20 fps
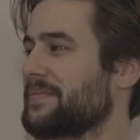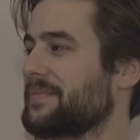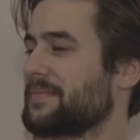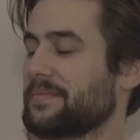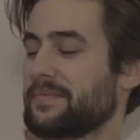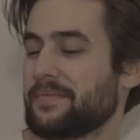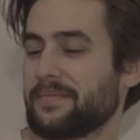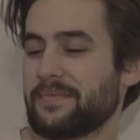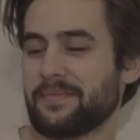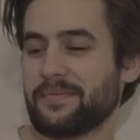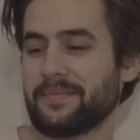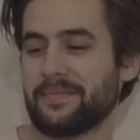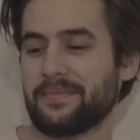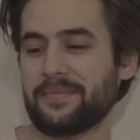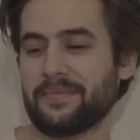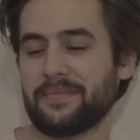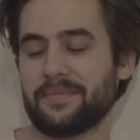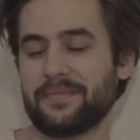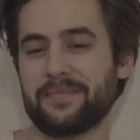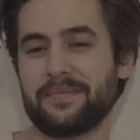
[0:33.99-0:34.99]

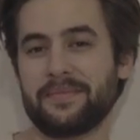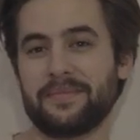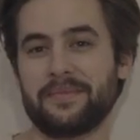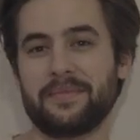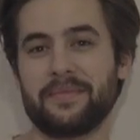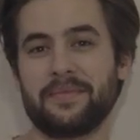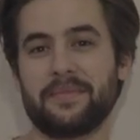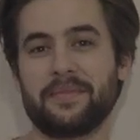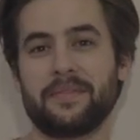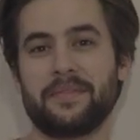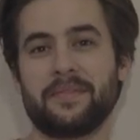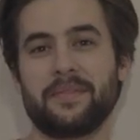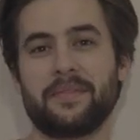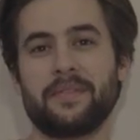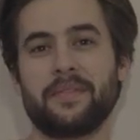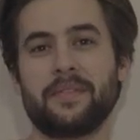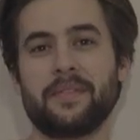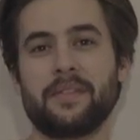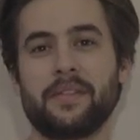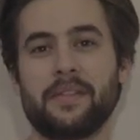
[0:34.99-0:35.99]

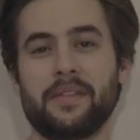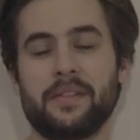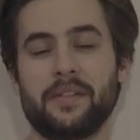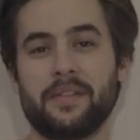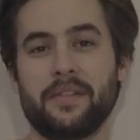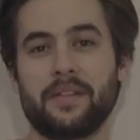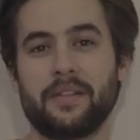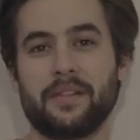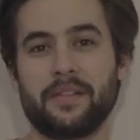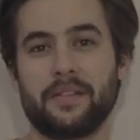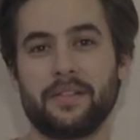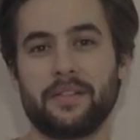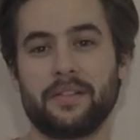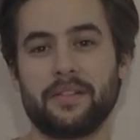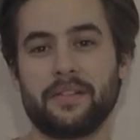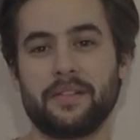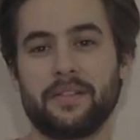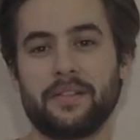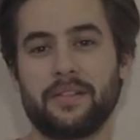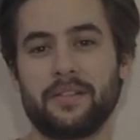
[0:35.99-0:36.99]

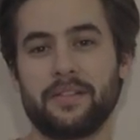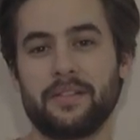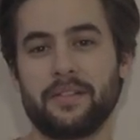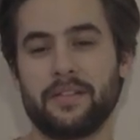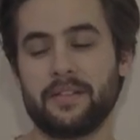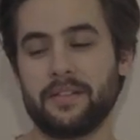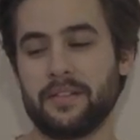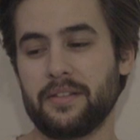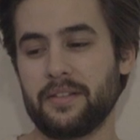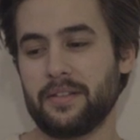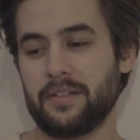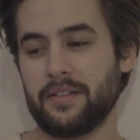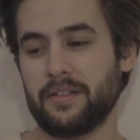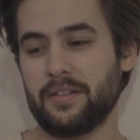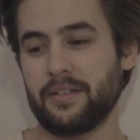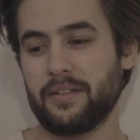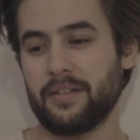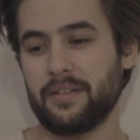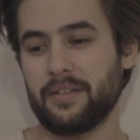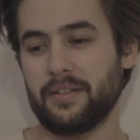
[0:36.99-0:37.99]

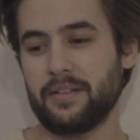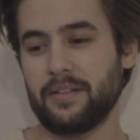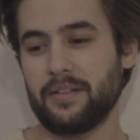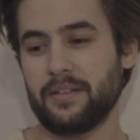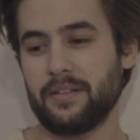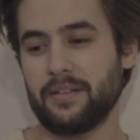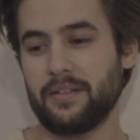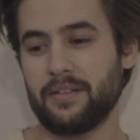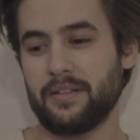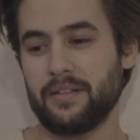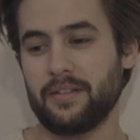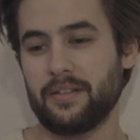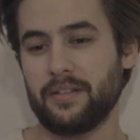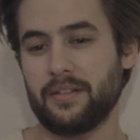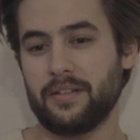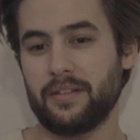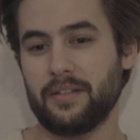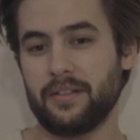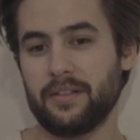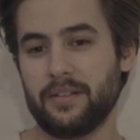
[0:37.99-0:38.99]

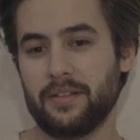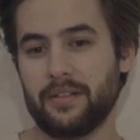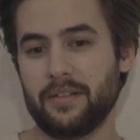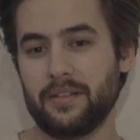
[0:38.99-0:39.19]
No words are spoken by the person on screen.